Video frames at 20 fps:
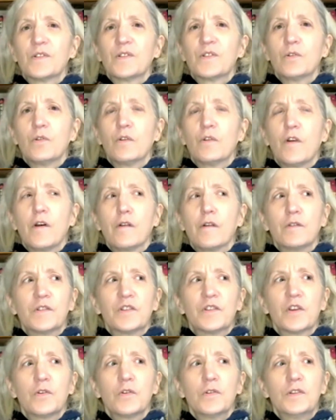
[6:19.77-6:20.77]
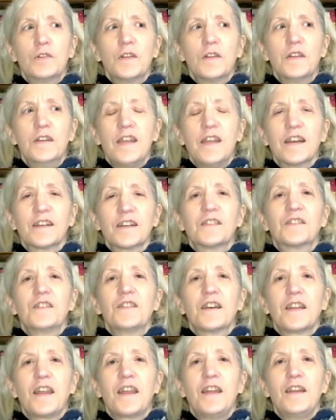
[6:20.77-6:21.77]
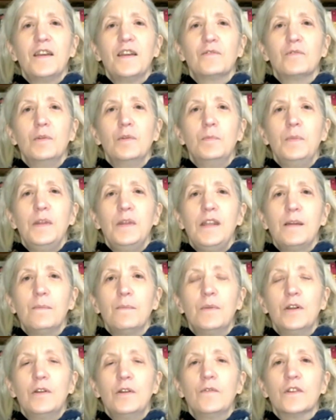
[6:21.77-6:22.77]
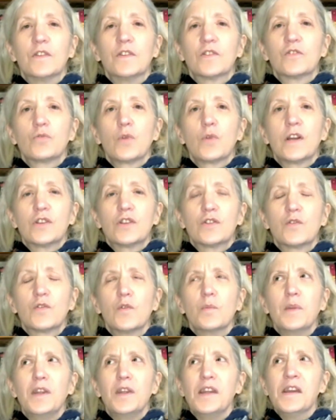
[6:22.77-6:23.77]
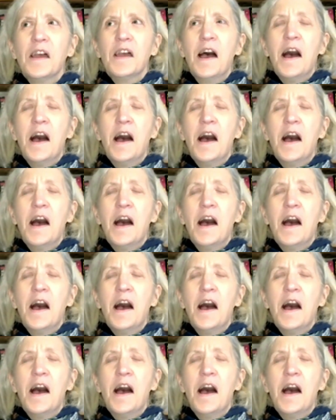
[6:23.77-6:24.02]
So if I was to go into the next decade, it would be a bit of a stretch for me.